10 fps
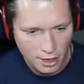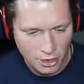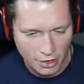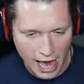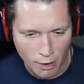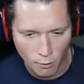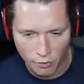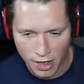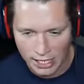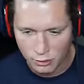that,
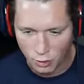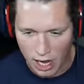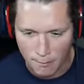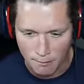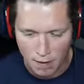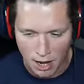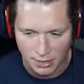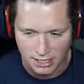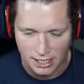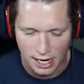that's what I'm, I'm
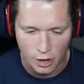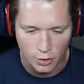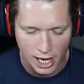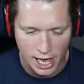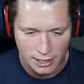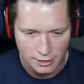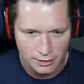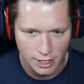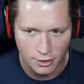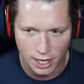excited. Okay,
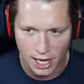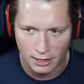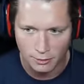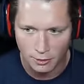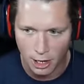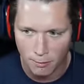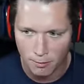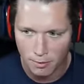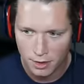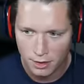okay, well,
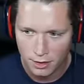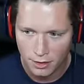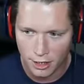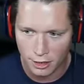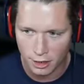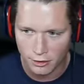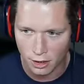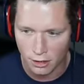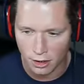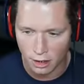there goes
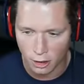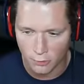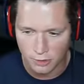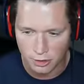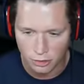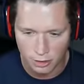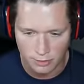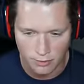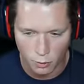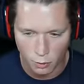our, our hopes and dreams
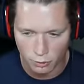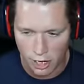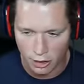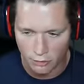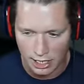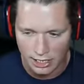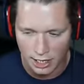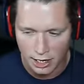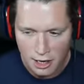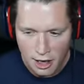of a world record right
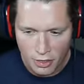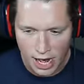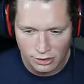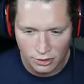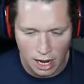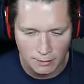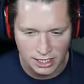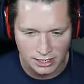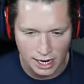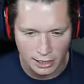there. That's what I'm
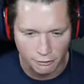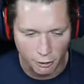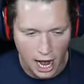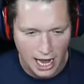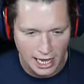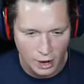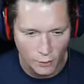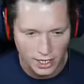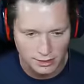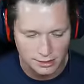excited for. I can't
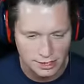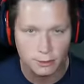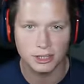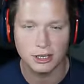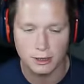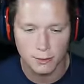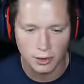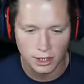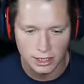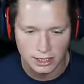wait to see what the
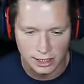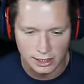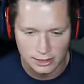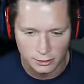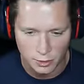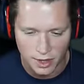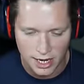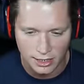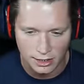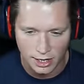community does when they
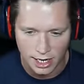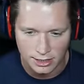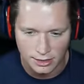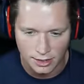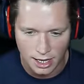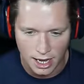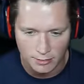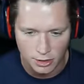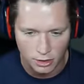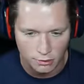get their hands on the game.
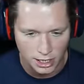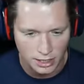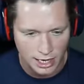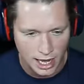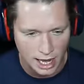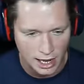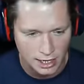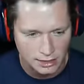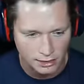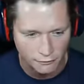You know what I mean? Like, I, I
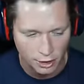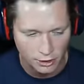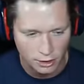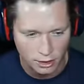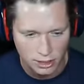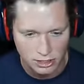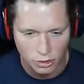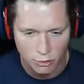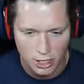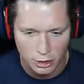just, I feel like there are going to be
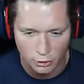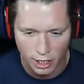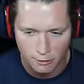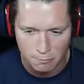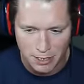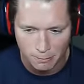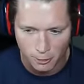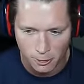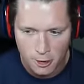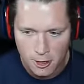so many creative people,